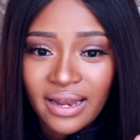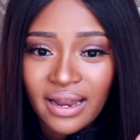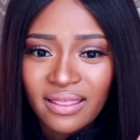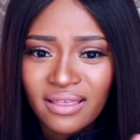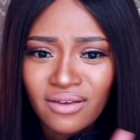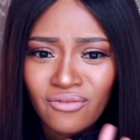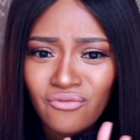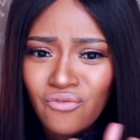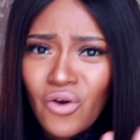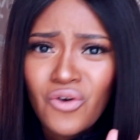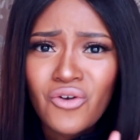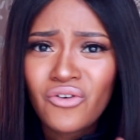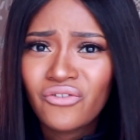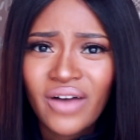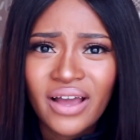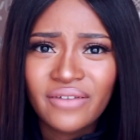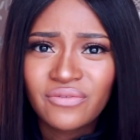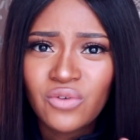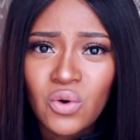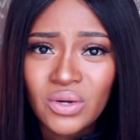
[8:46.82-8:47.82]
I think, 4 or
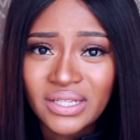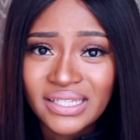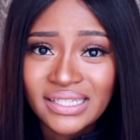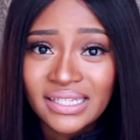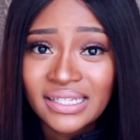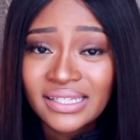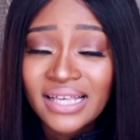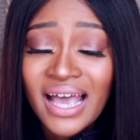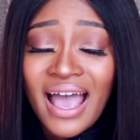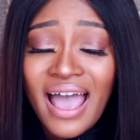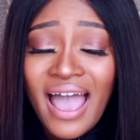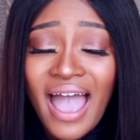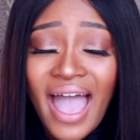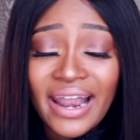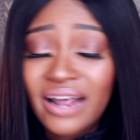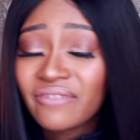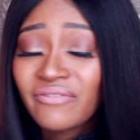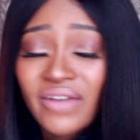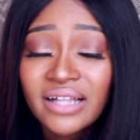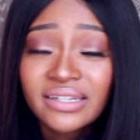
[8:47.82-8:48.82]
5 courses,
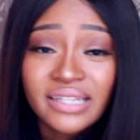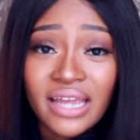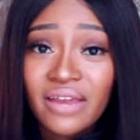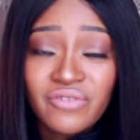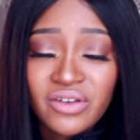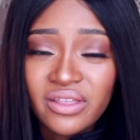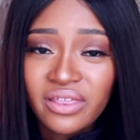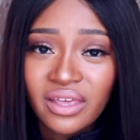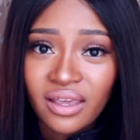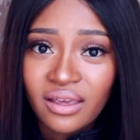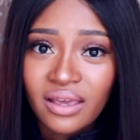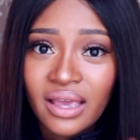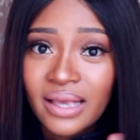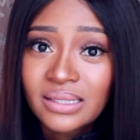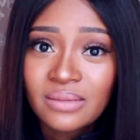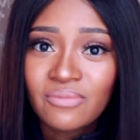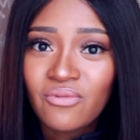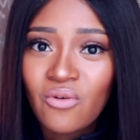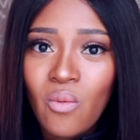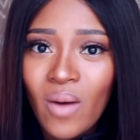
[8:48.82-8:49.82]
and I failed everything
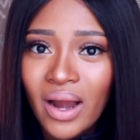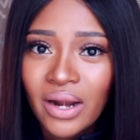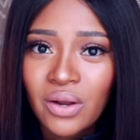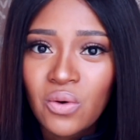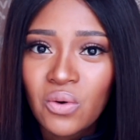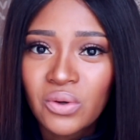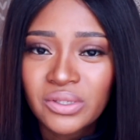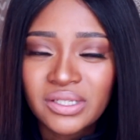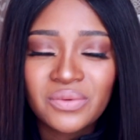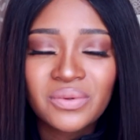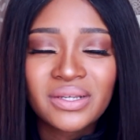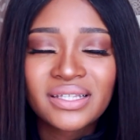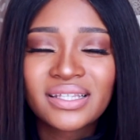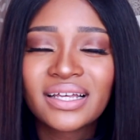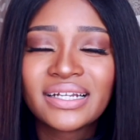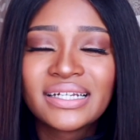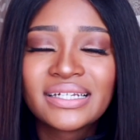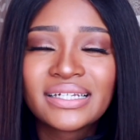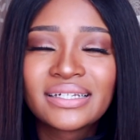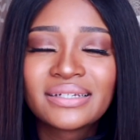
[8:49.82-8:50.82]
except for one course. It was
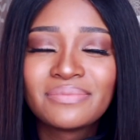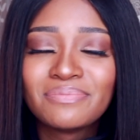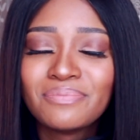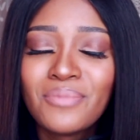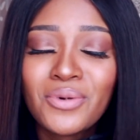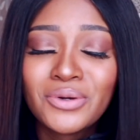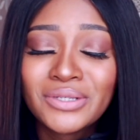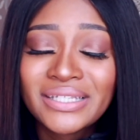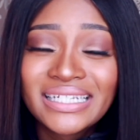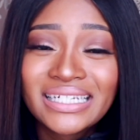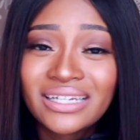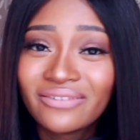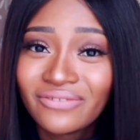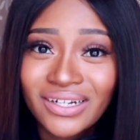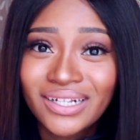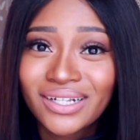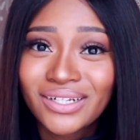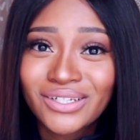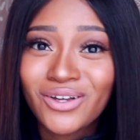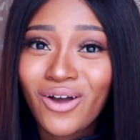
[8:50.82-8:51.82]
the most
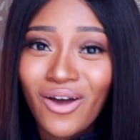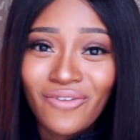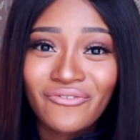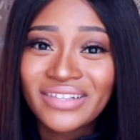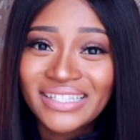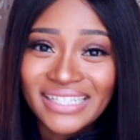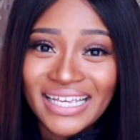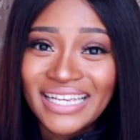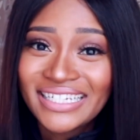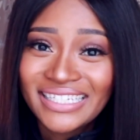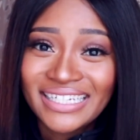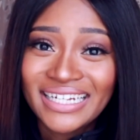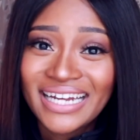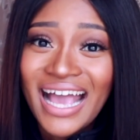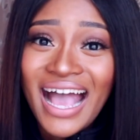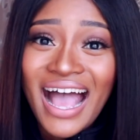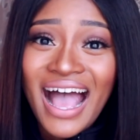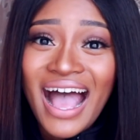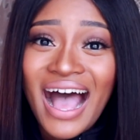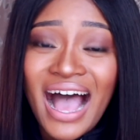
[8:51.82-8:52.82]
difficult conversation
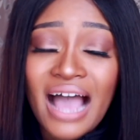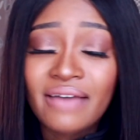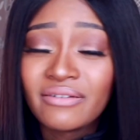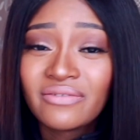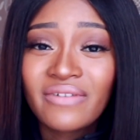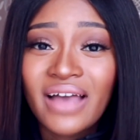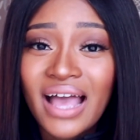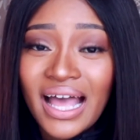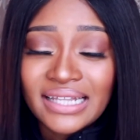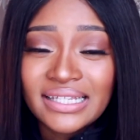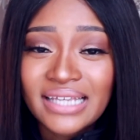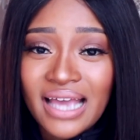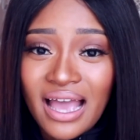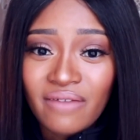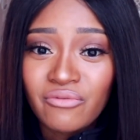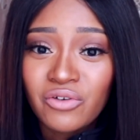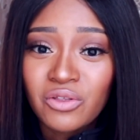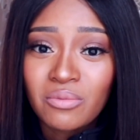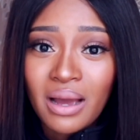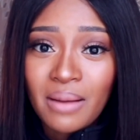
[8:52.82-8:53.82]
I've ever had to
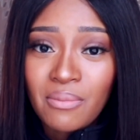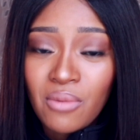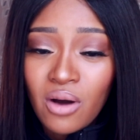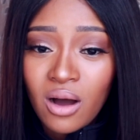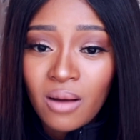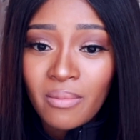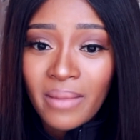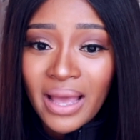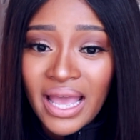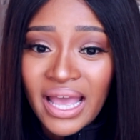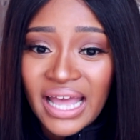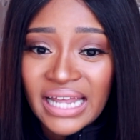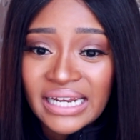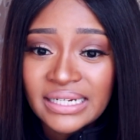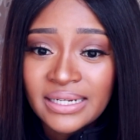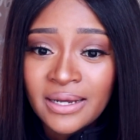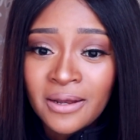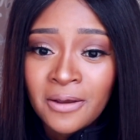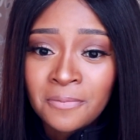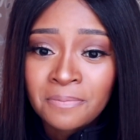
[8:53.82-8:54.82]
have with my mom.
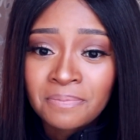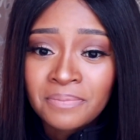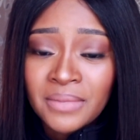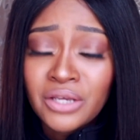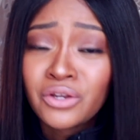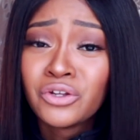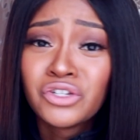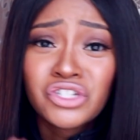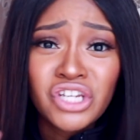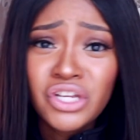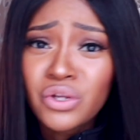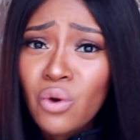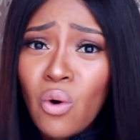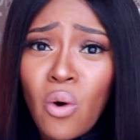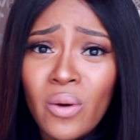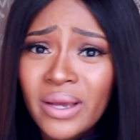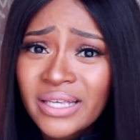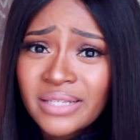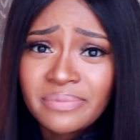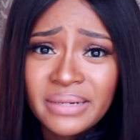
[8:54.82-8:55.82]
And she'd
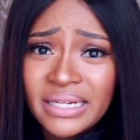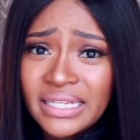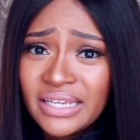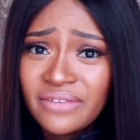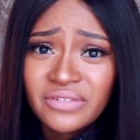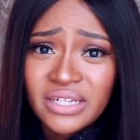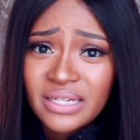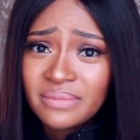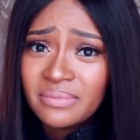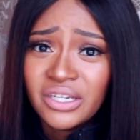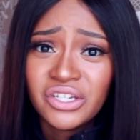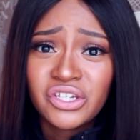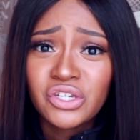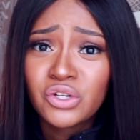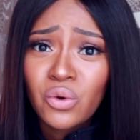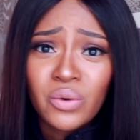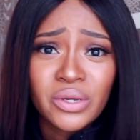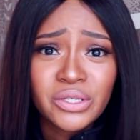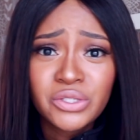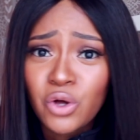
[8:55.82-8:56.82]
always believed in me. She'd
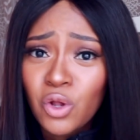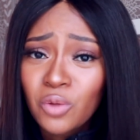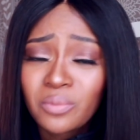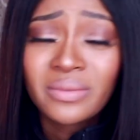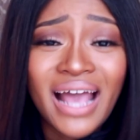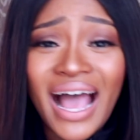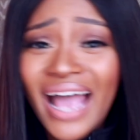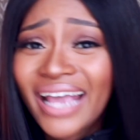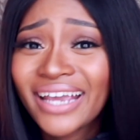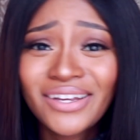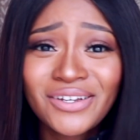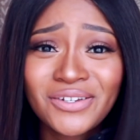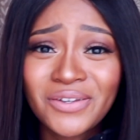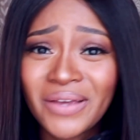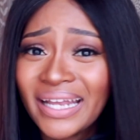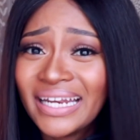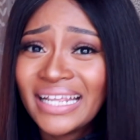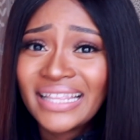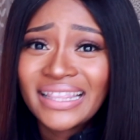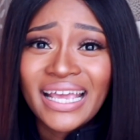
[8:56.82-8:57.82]
always told me I can do
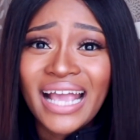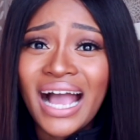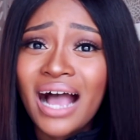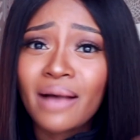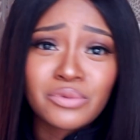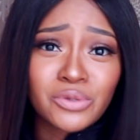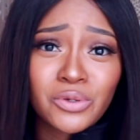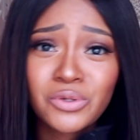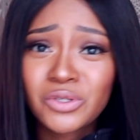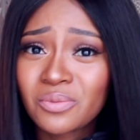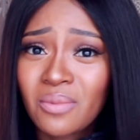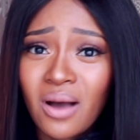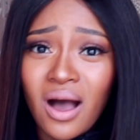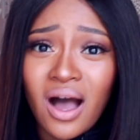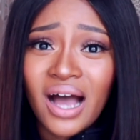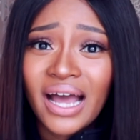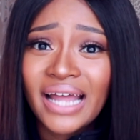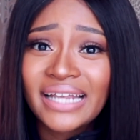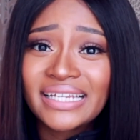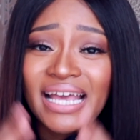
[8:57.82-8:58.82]
anything, I'm so
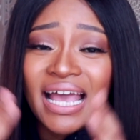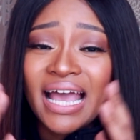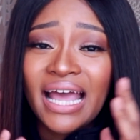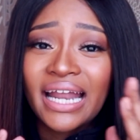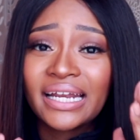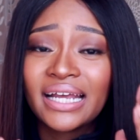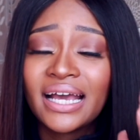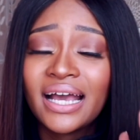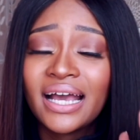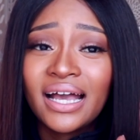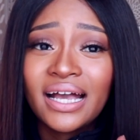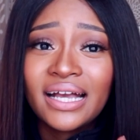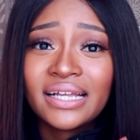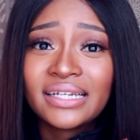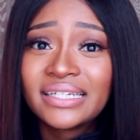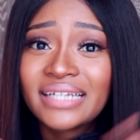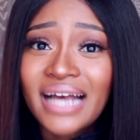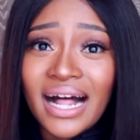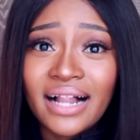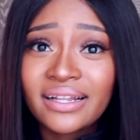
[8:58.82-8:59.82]
smart. And
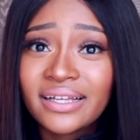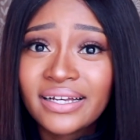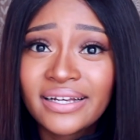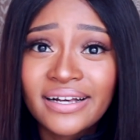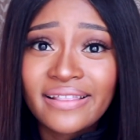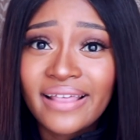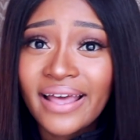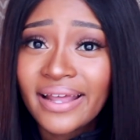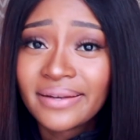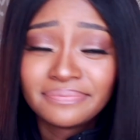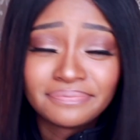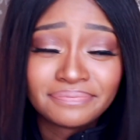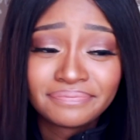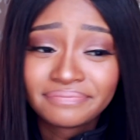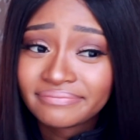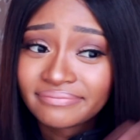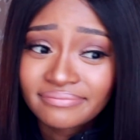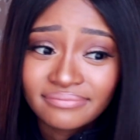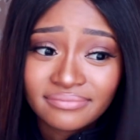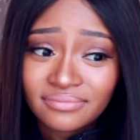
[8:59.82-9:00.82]
to tell her that,
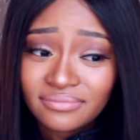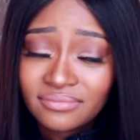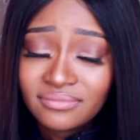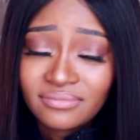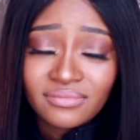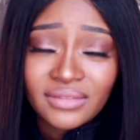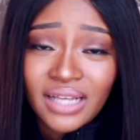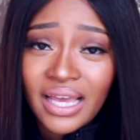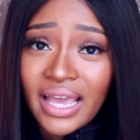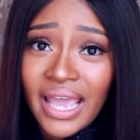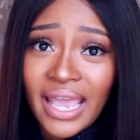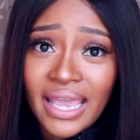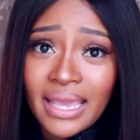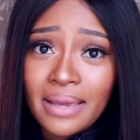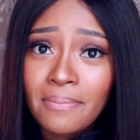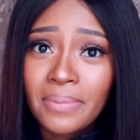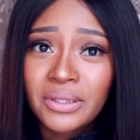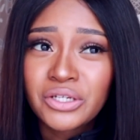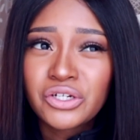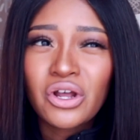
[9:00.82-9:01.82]
hey,
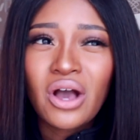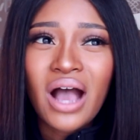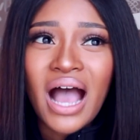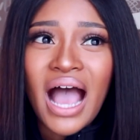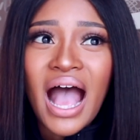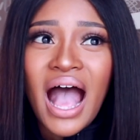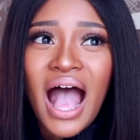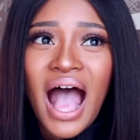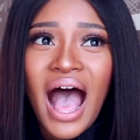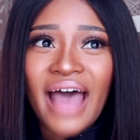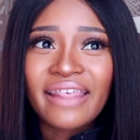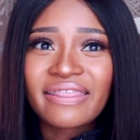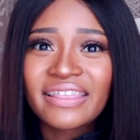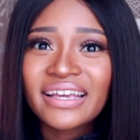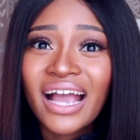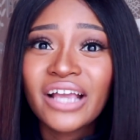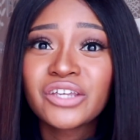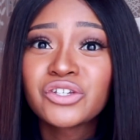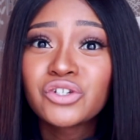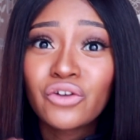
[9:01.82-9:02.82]
but I
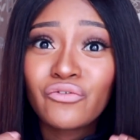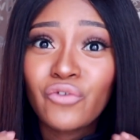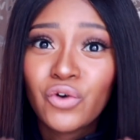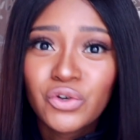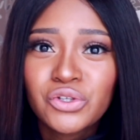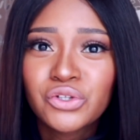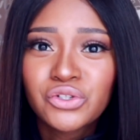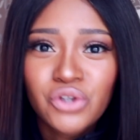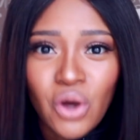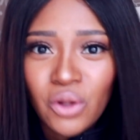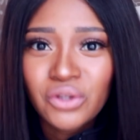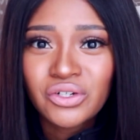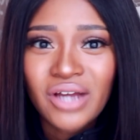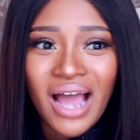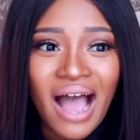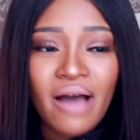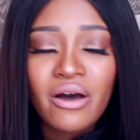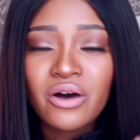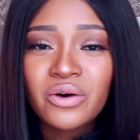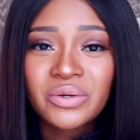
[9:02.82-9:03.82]
think I should have also told her
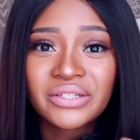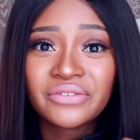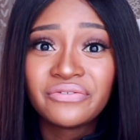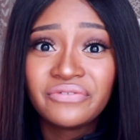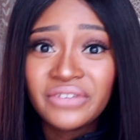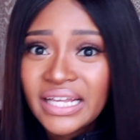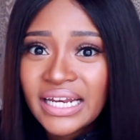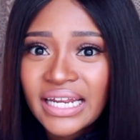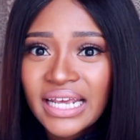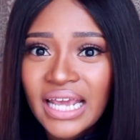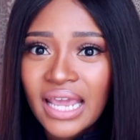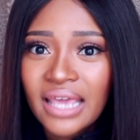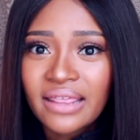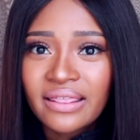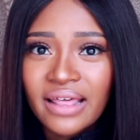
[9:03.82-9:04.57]
how I was feeling,